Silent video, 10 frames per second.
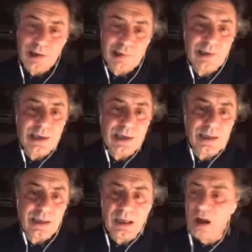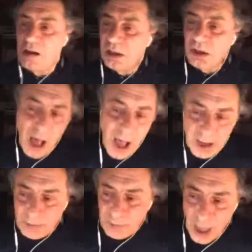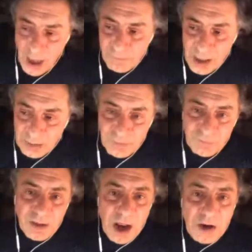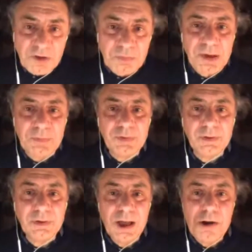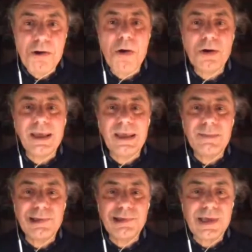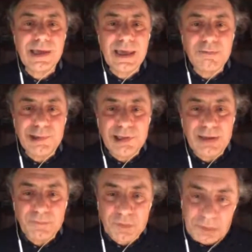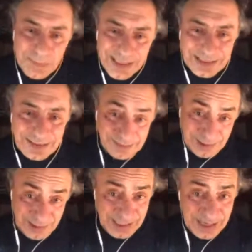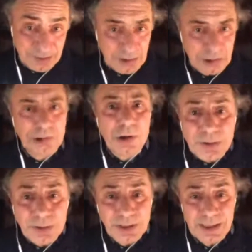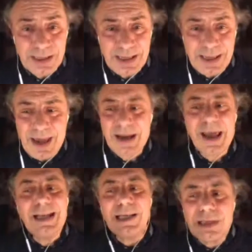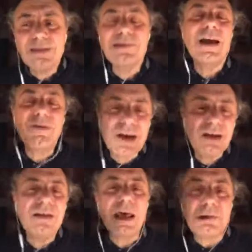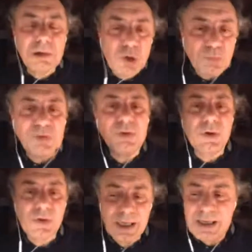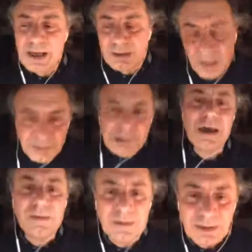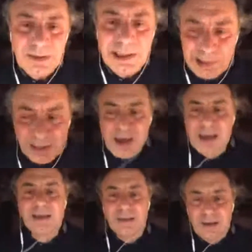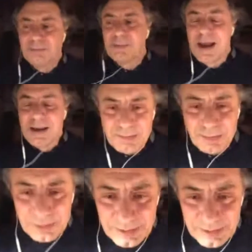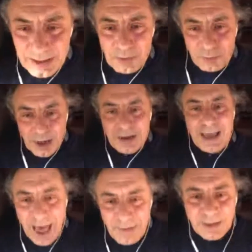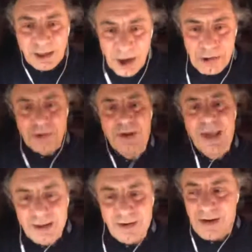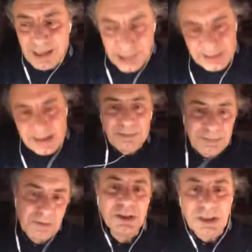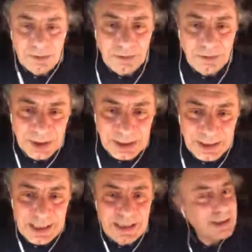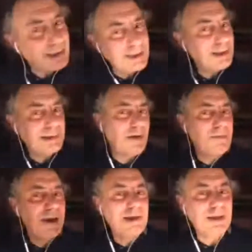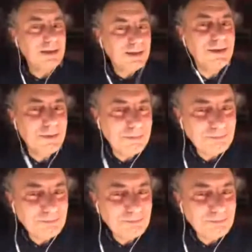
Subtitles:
starts singing, you have like 1,500 people joining him and singing with him from the beginning till the end of the song. And I listened to that record as loop, you know, and all of a sudden it's like on my table, we are having lunch together and he's telling me what he told me. This is amazing, you know.